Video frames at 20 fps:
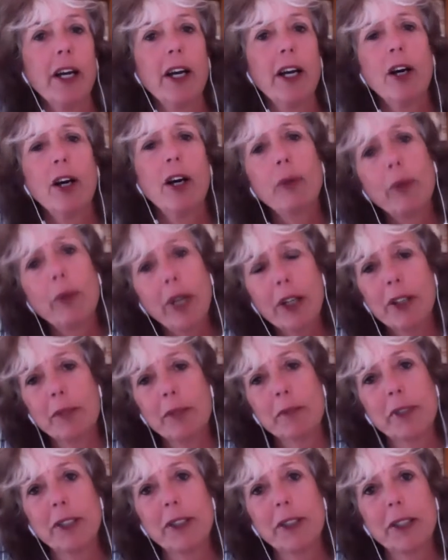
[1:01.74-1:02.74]

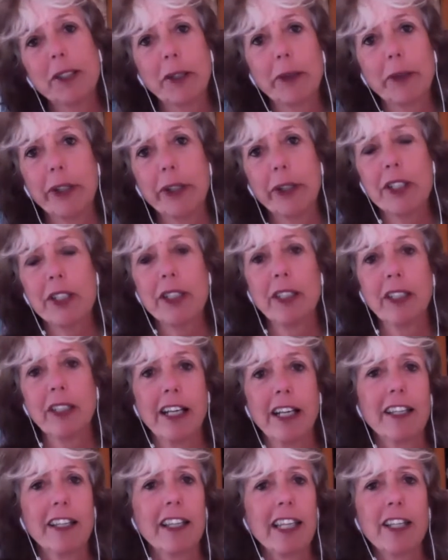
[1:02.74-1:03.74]
welcome to Literary
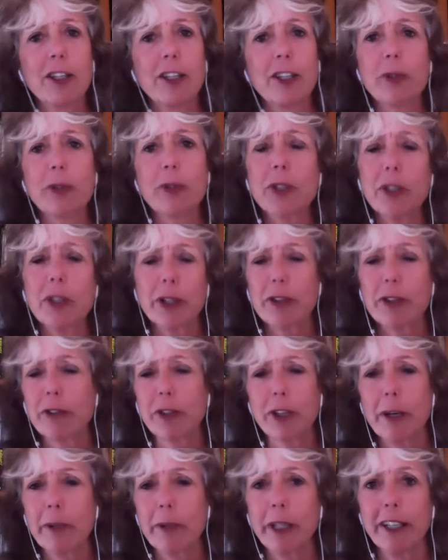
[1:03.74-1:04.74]
Salon, and thank you so much
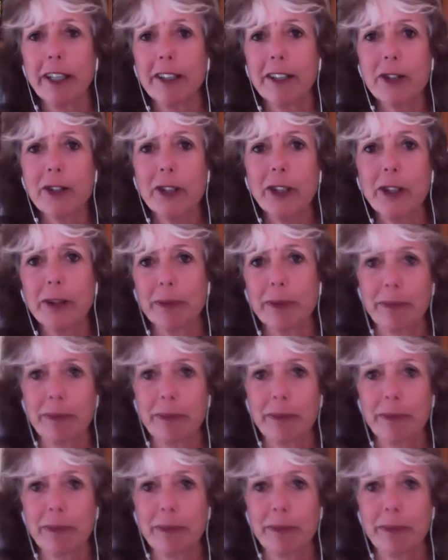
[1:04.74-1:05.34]
for coming on the show.